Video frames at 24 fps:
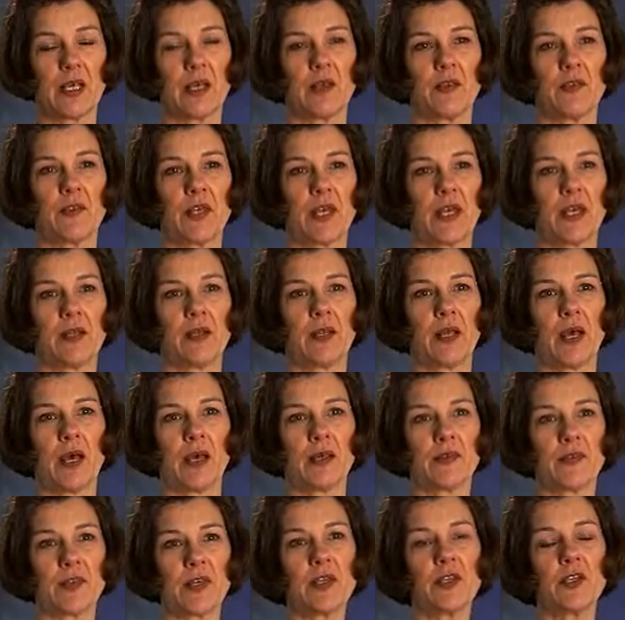then I
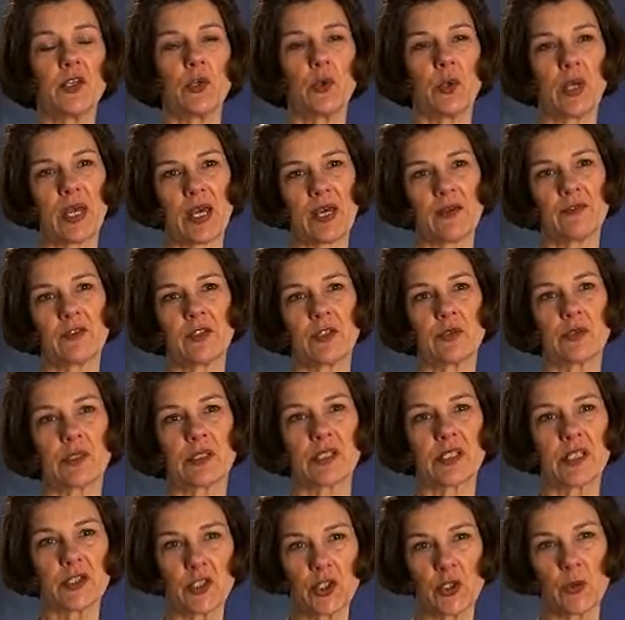think you have to
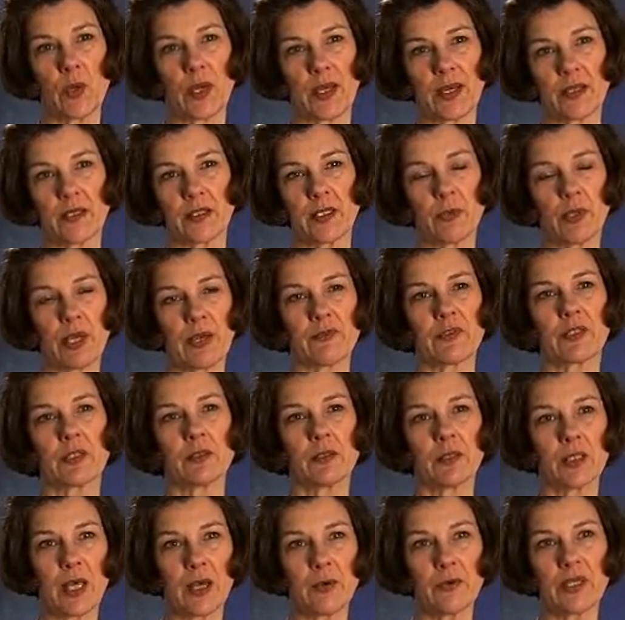situate, you have to
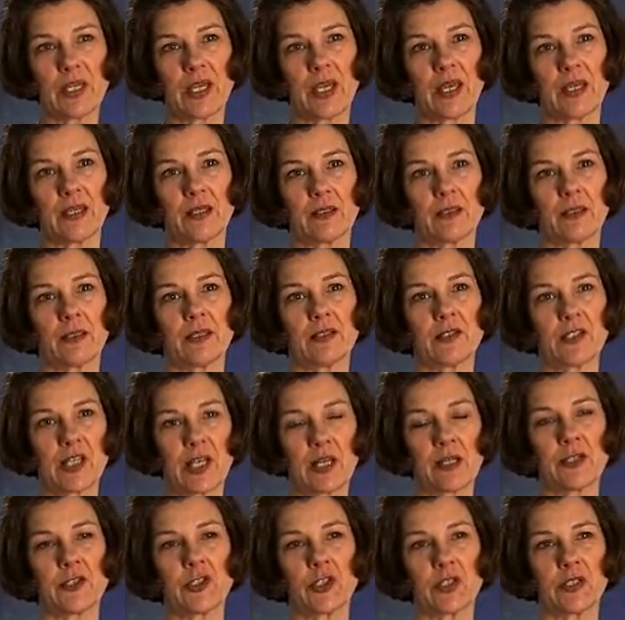locate
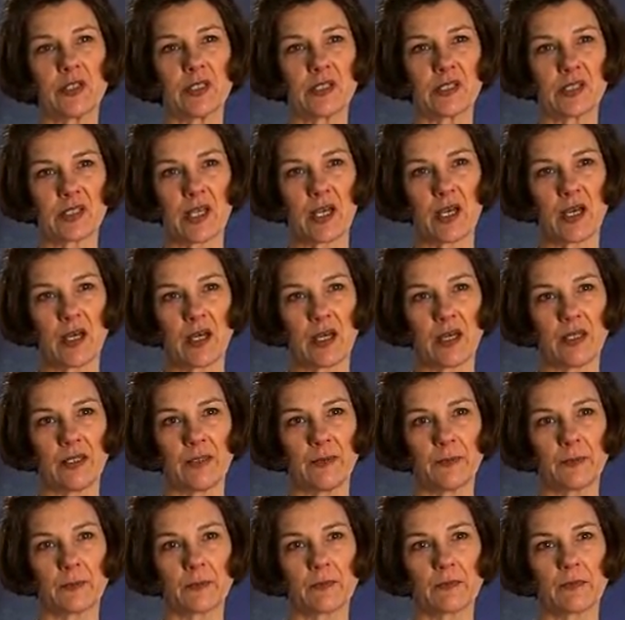intelligent design